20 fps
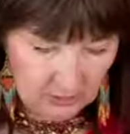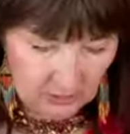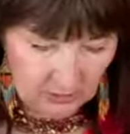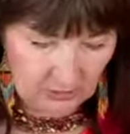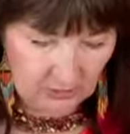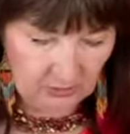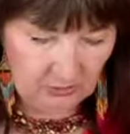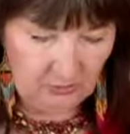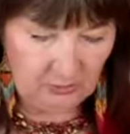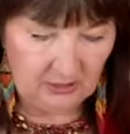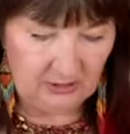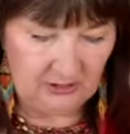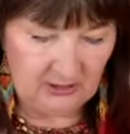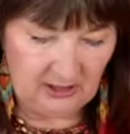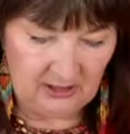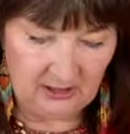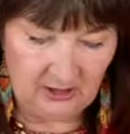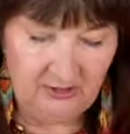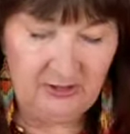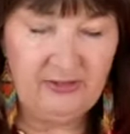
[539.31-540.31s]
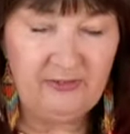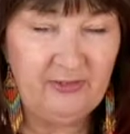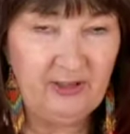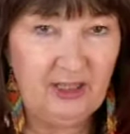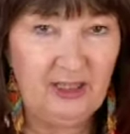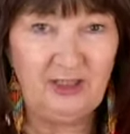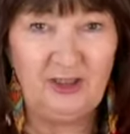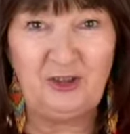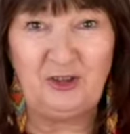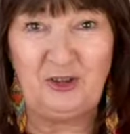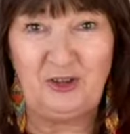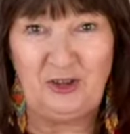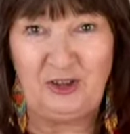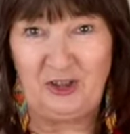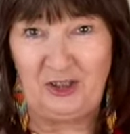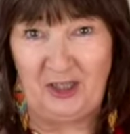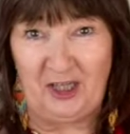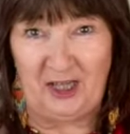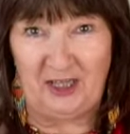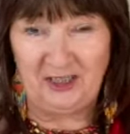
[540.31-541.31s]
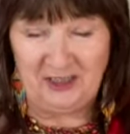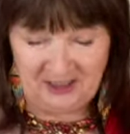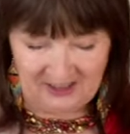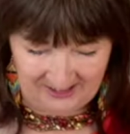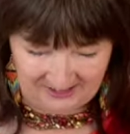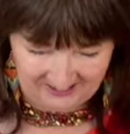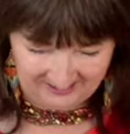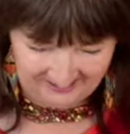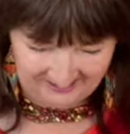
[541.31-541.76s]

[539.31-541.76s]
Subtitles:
use it, I don't even like touching it actually.